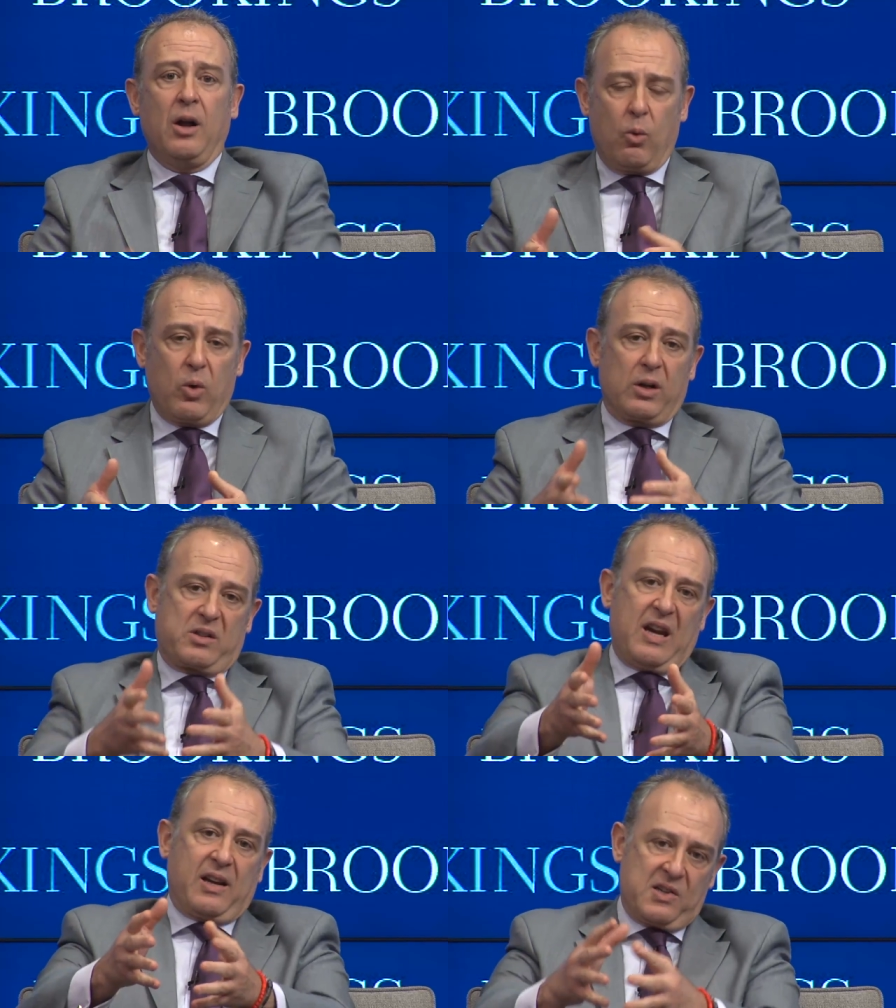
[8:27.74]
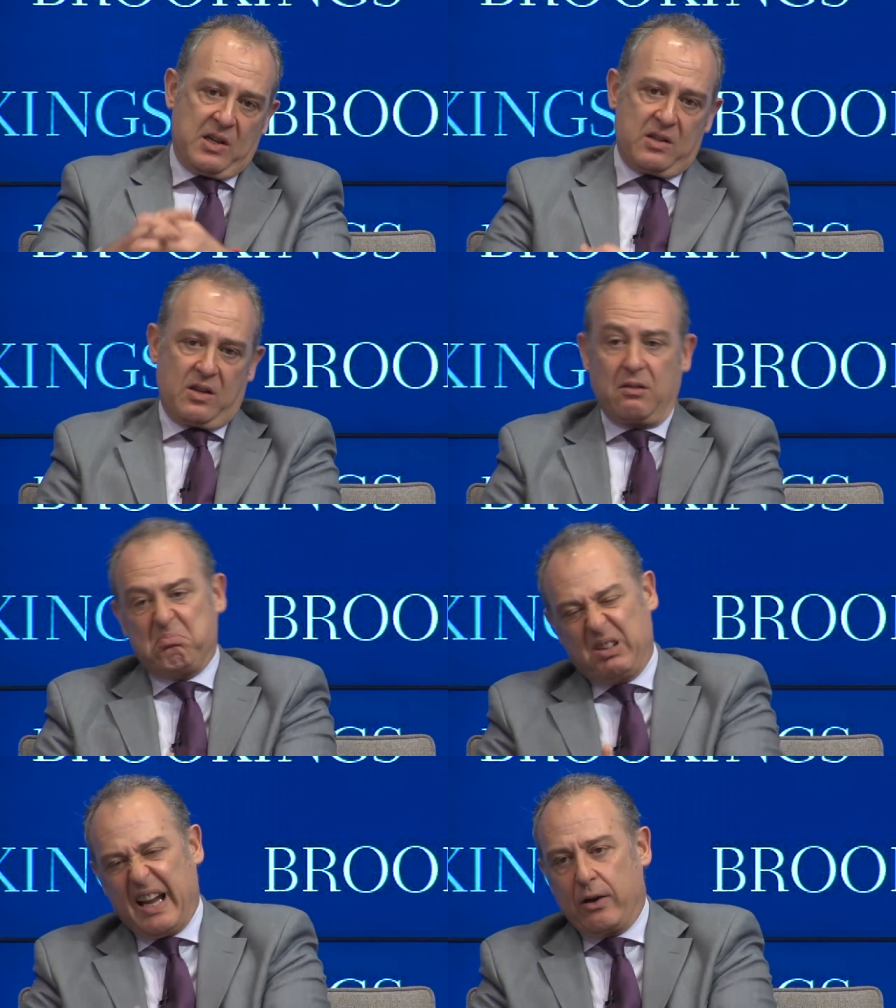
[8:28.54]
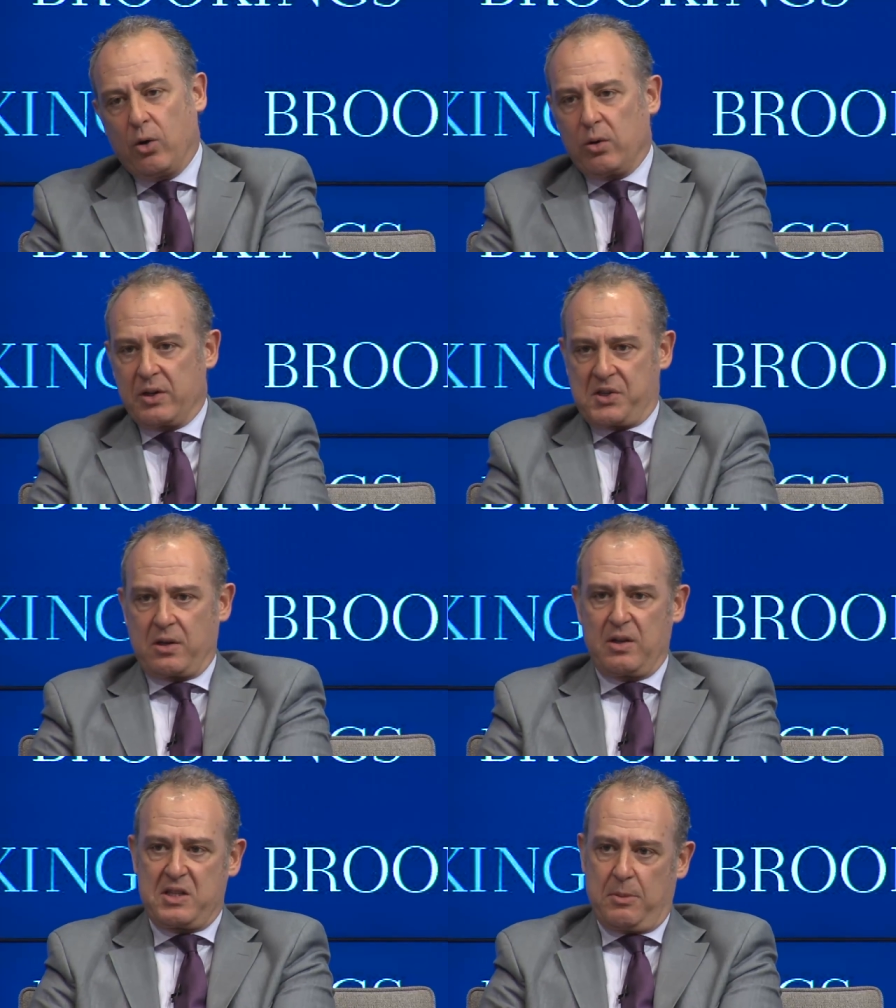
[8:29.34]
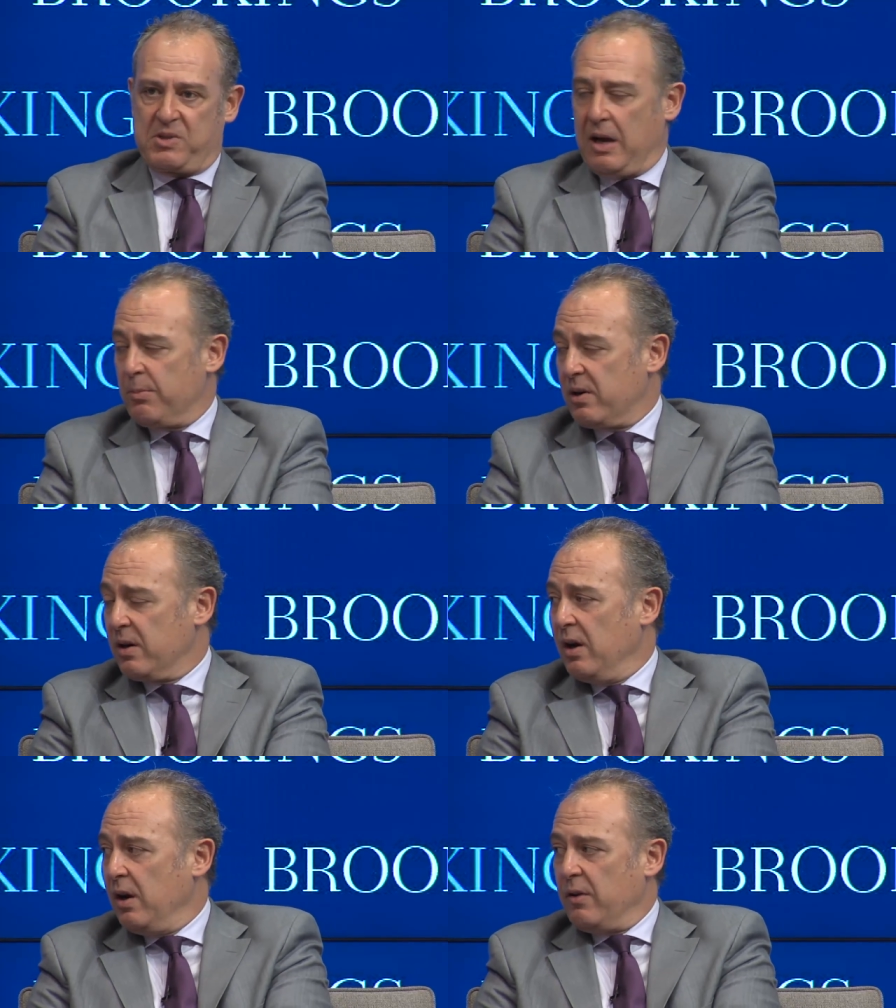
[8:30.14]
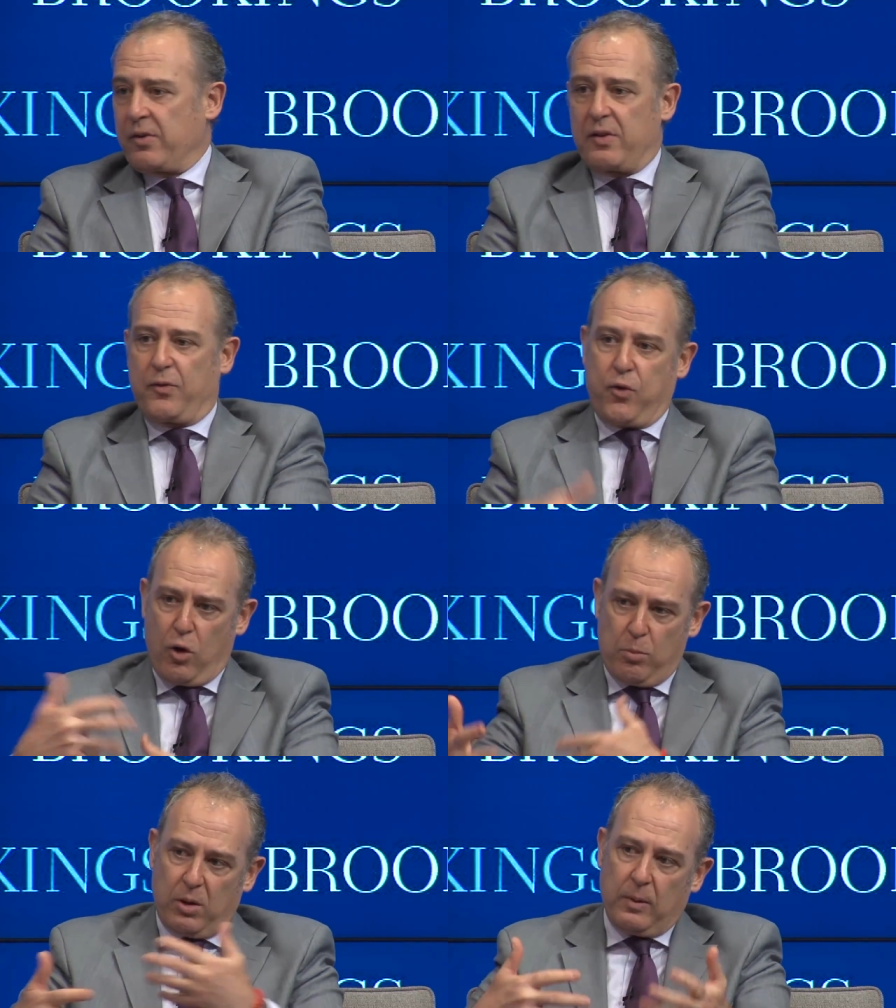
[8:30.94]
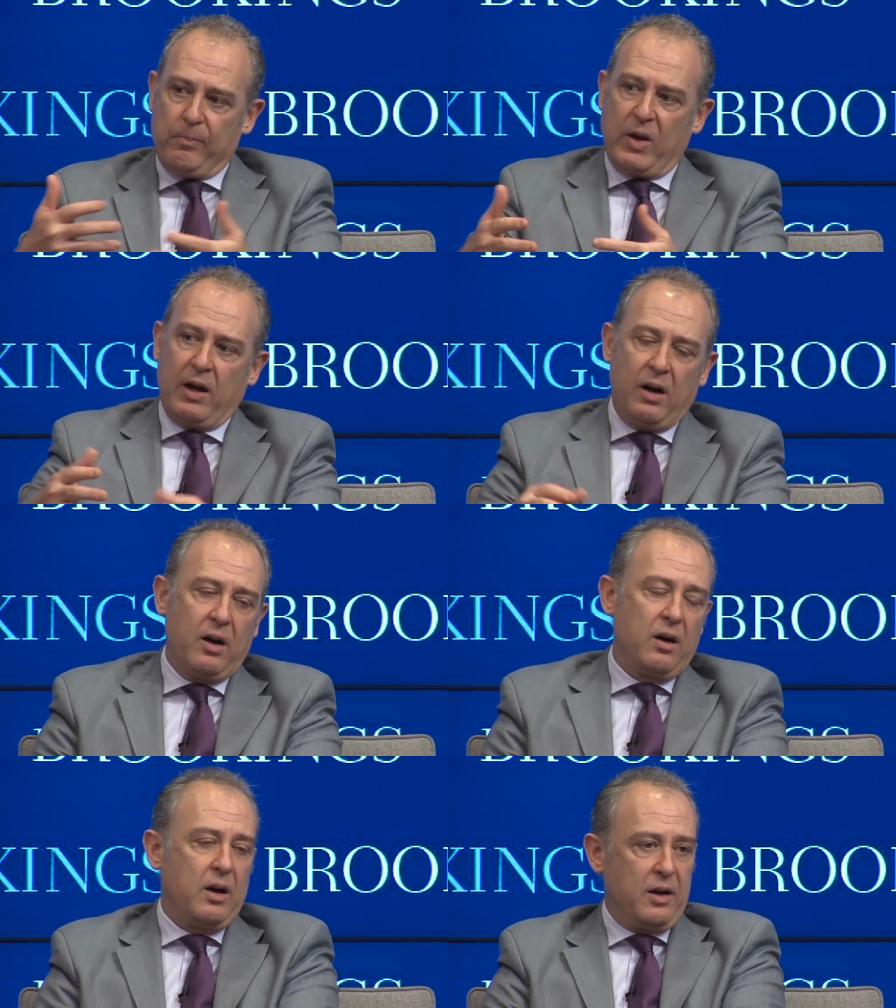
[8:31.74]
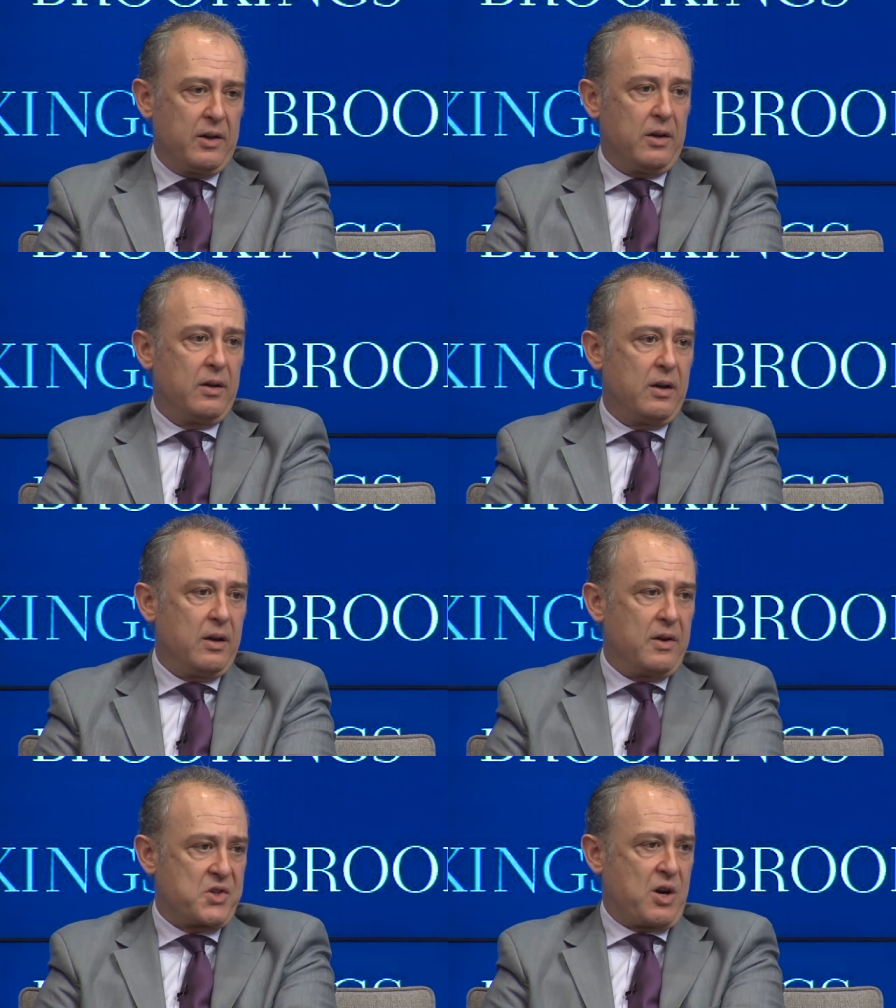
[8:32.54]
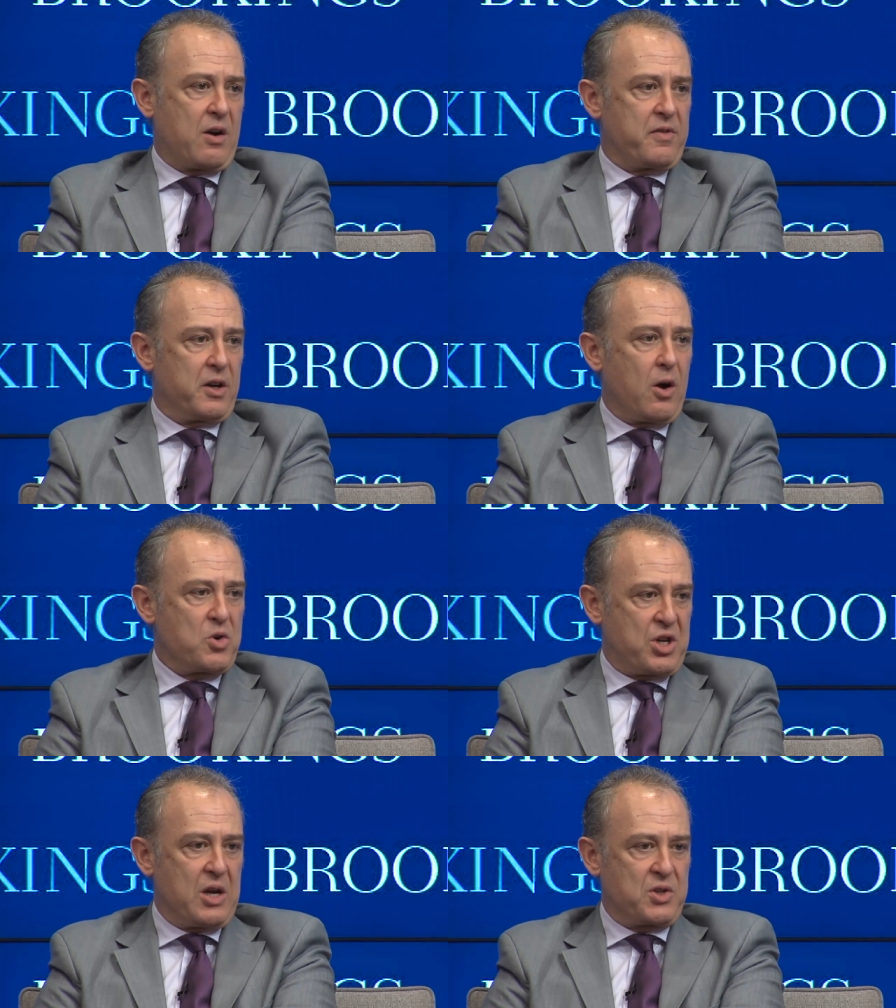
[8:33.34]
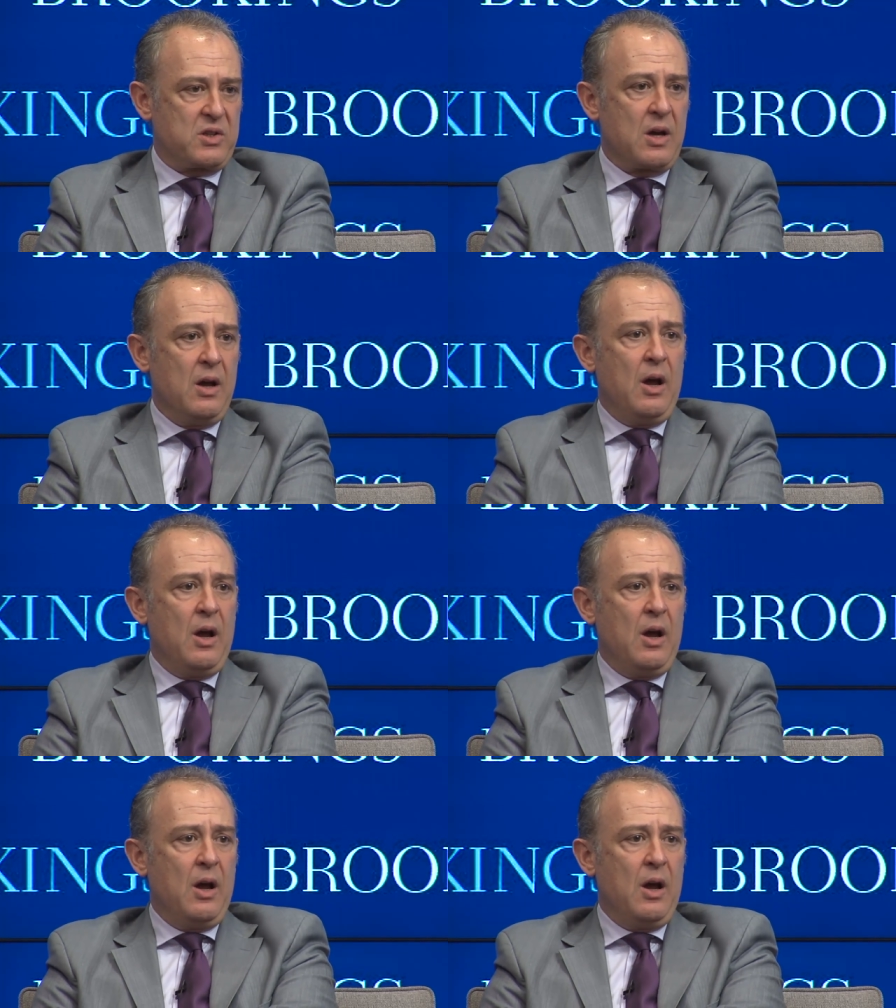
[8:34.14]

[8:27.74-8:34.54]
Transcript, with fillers: will take us into late August, early September for the formal uh, uh, uh, start of the negotiations.